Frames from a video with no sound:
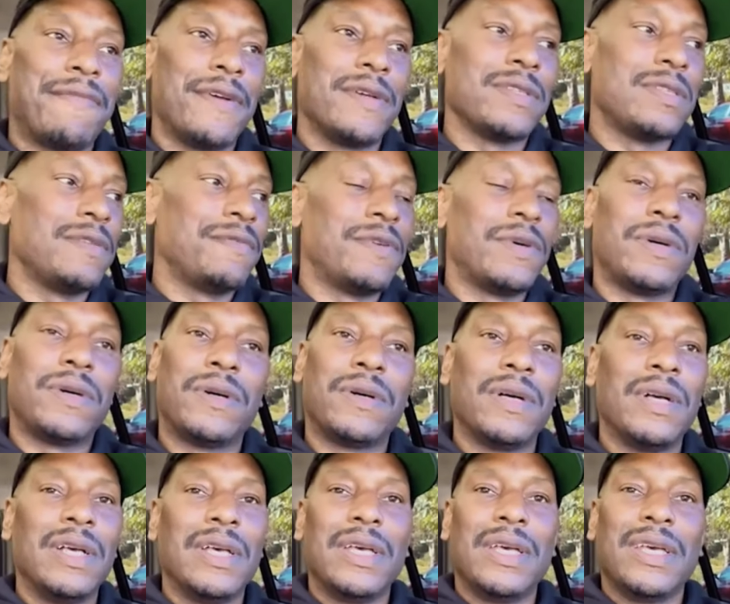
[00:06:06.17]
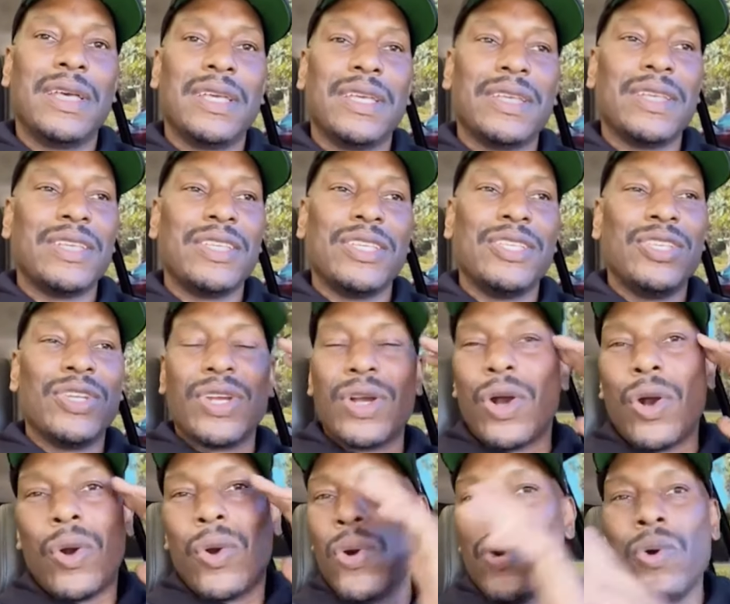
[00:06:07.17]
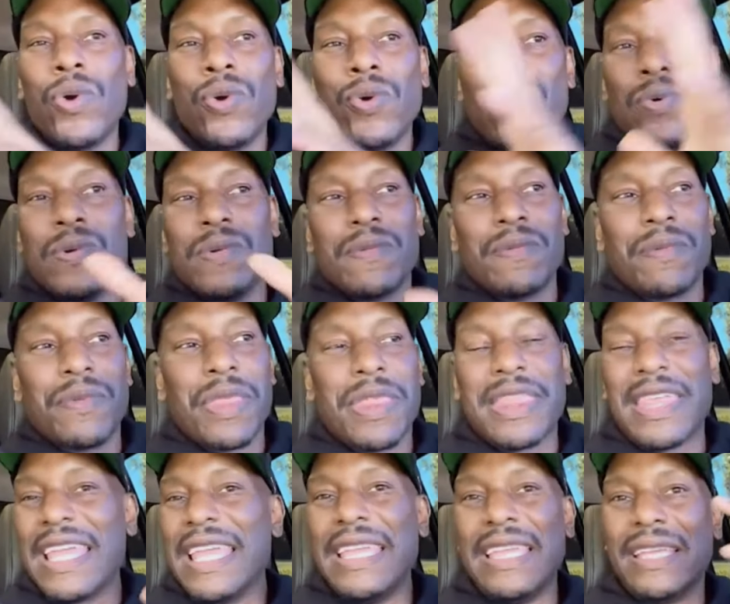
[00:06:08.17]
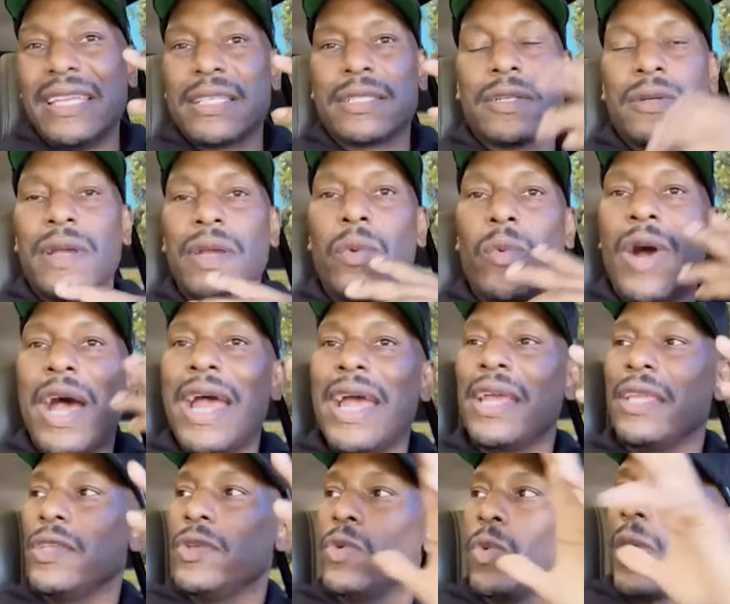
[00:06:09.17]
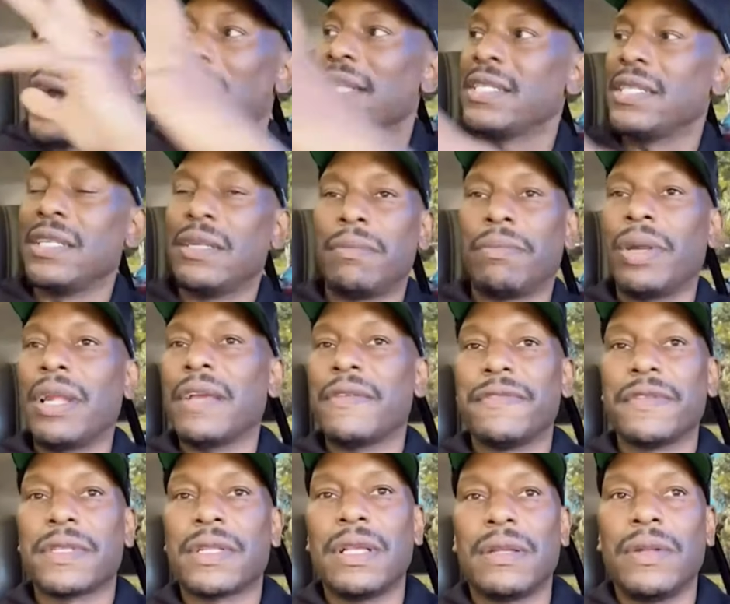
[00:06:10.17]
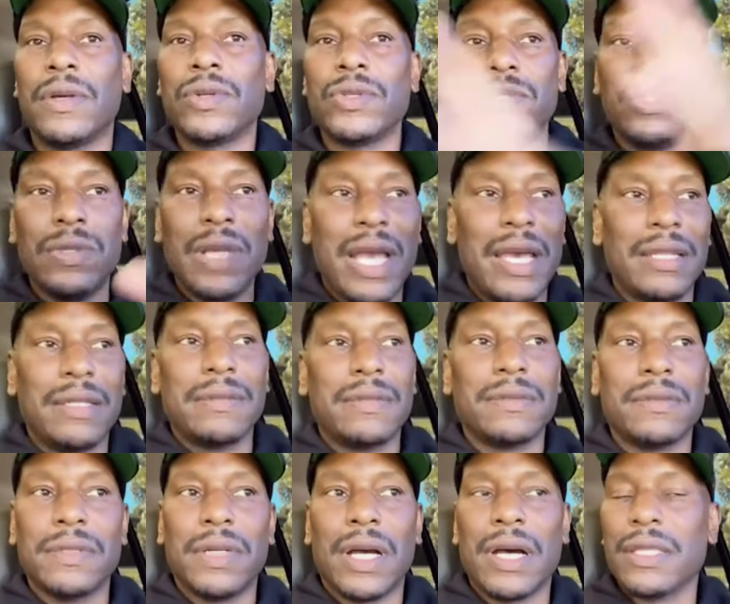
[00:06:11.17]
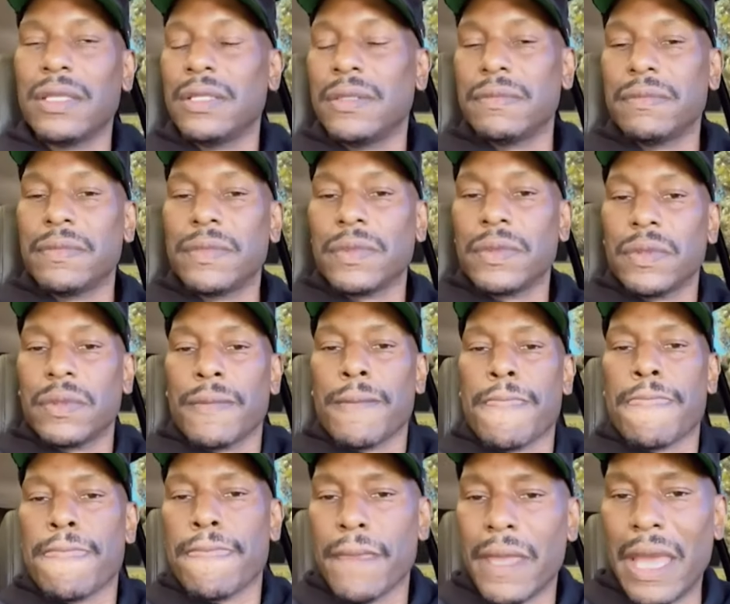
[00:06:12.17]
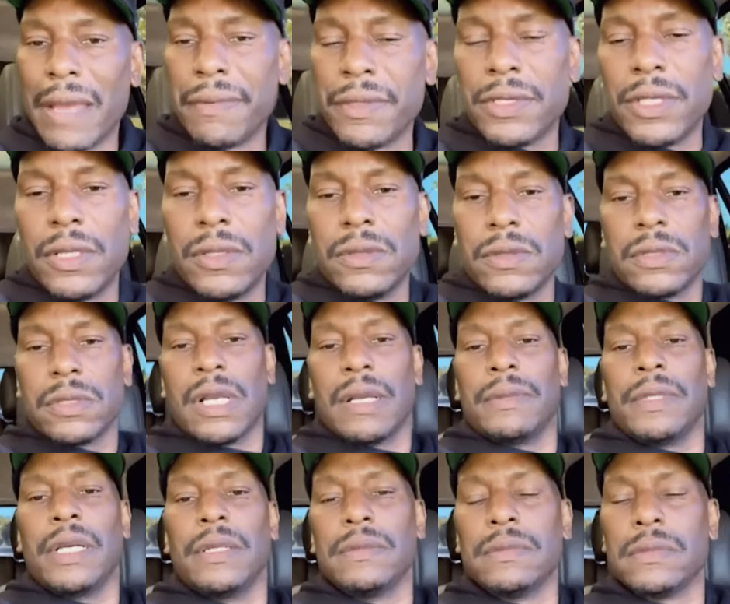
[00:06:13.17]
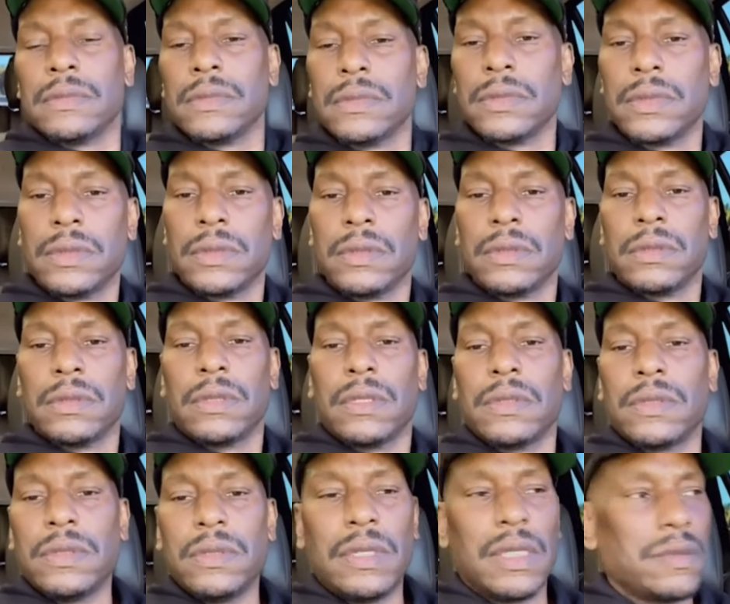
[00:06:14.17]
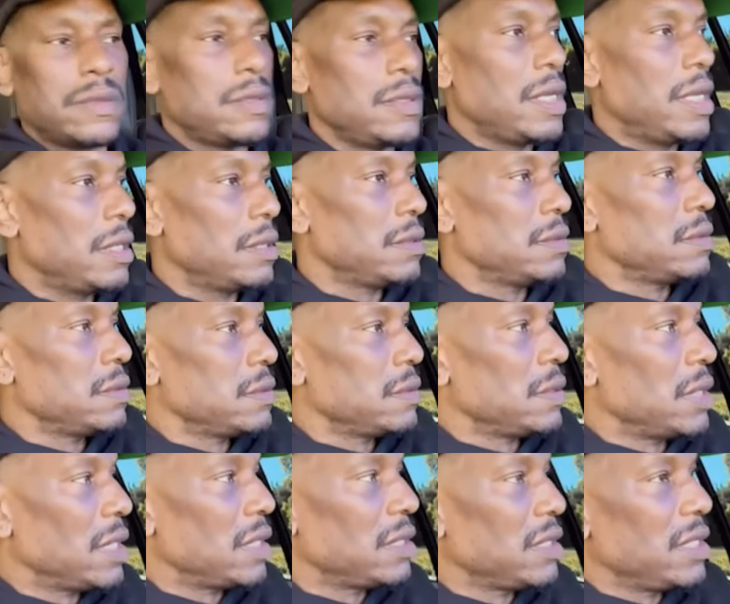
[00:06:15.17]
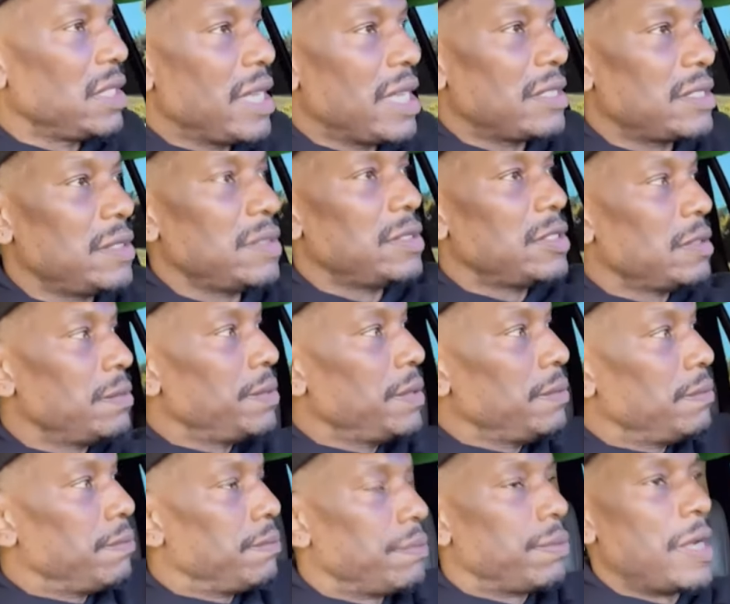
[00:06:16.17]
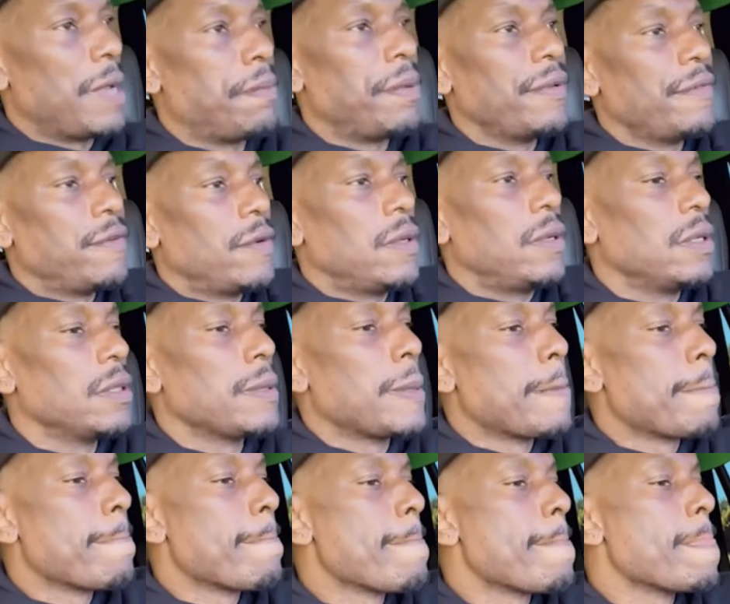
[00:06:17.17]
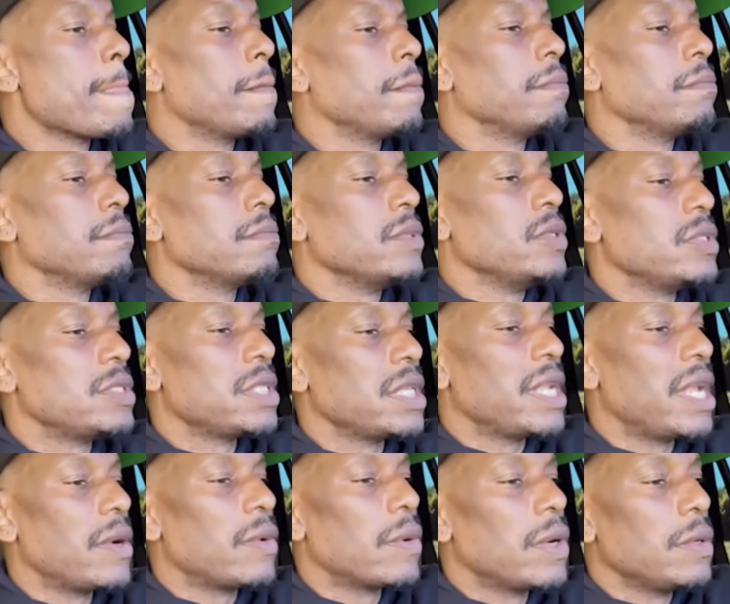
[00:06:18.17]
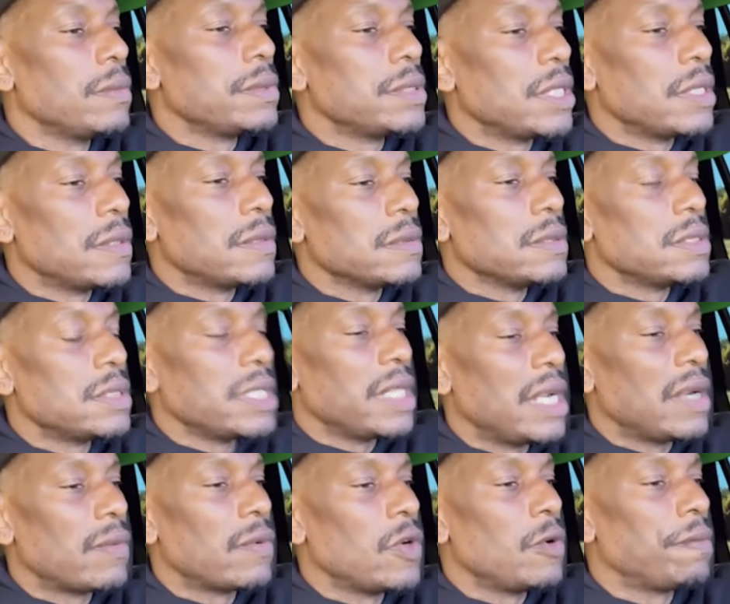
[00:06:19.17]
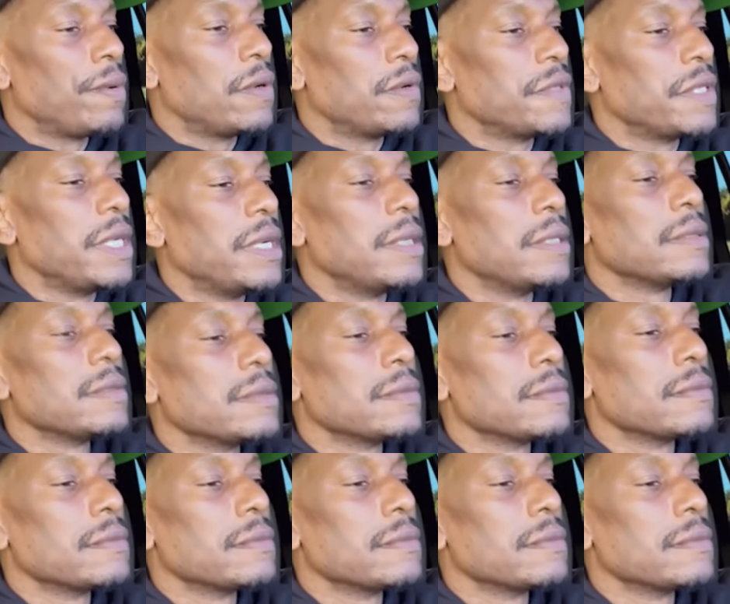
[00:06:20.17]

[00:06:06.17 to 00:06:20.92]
First of all, your whole thing is crazy. Why are you watching the Breakfast Club? Don't you got other episodes coming up? Don't you got other guests you should be prepping for? You see that rope, Joe? You see that rope over there?